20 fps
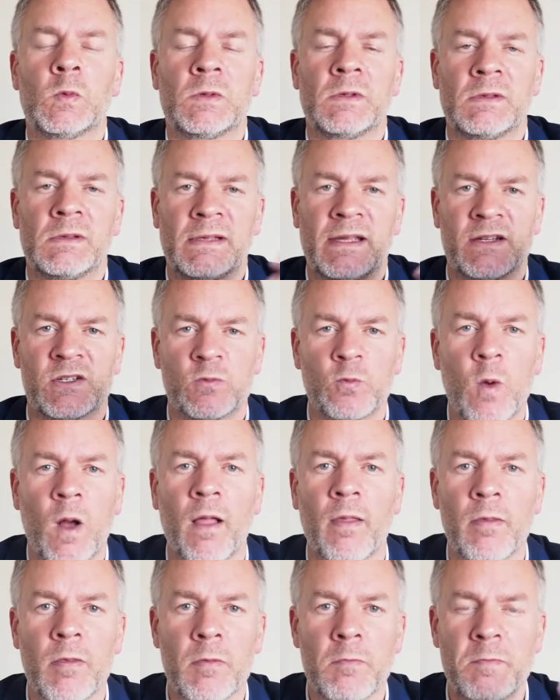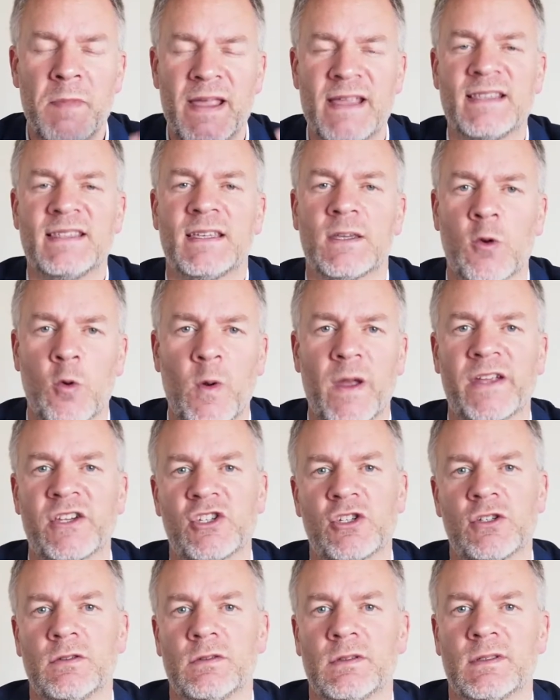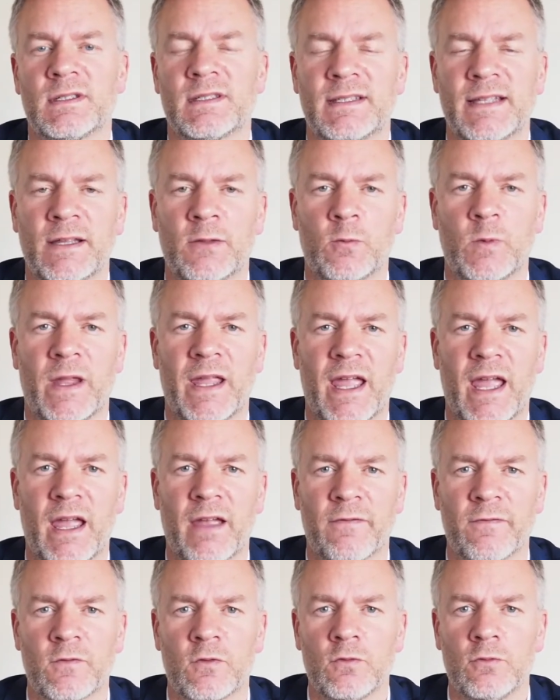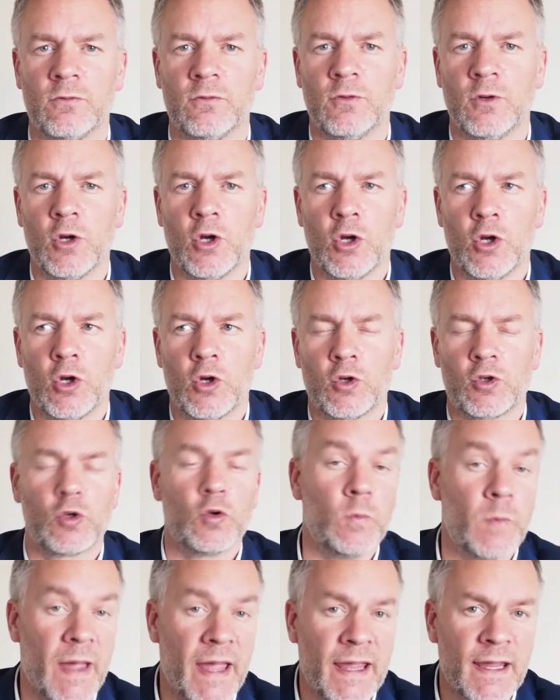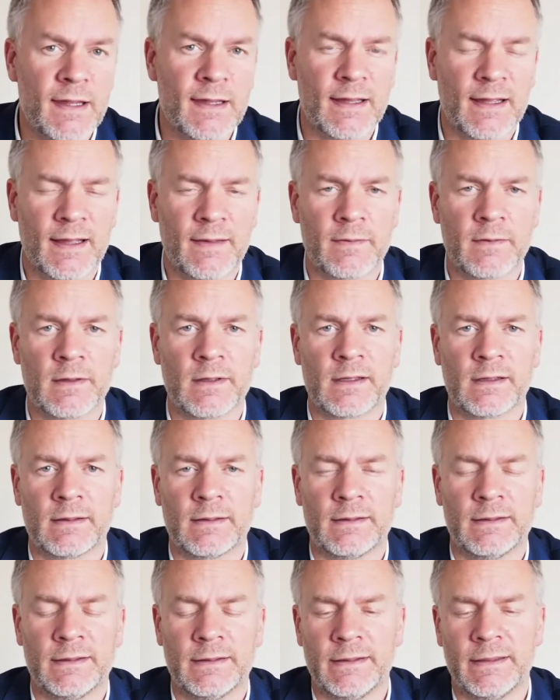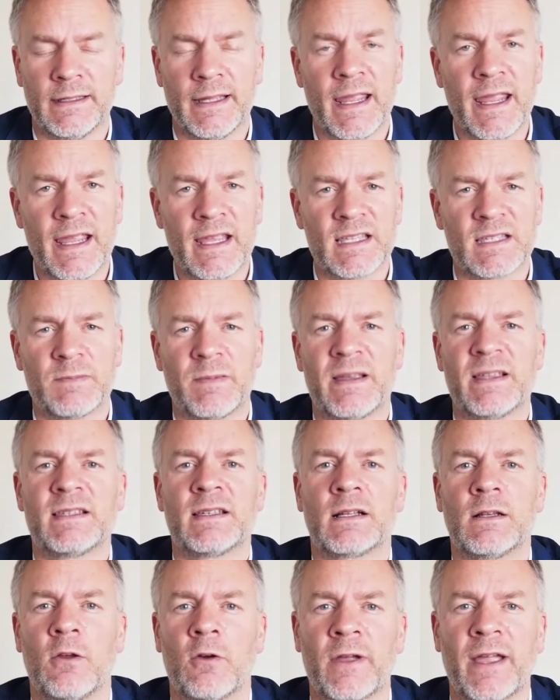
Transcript: there's one basic questions that we have to make, and is basically